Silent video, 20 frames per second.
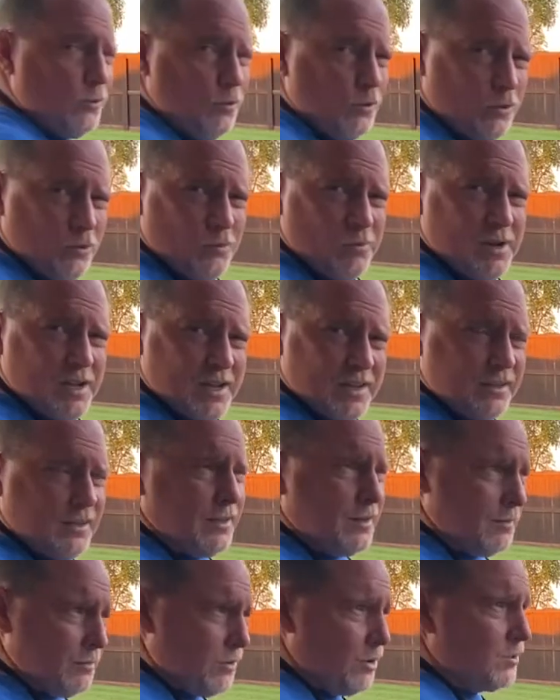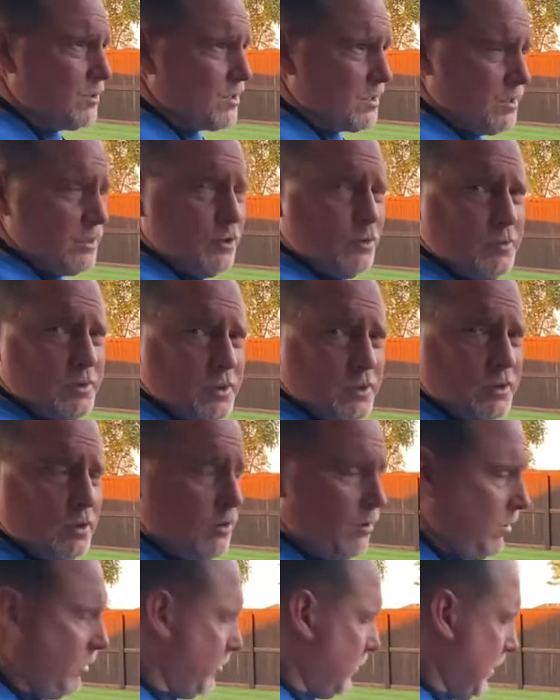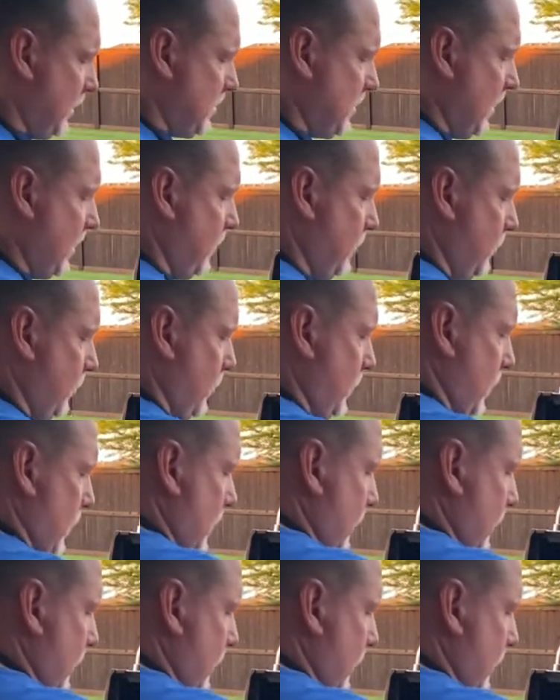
real bad, let them go just a little bit longer. As they cook, they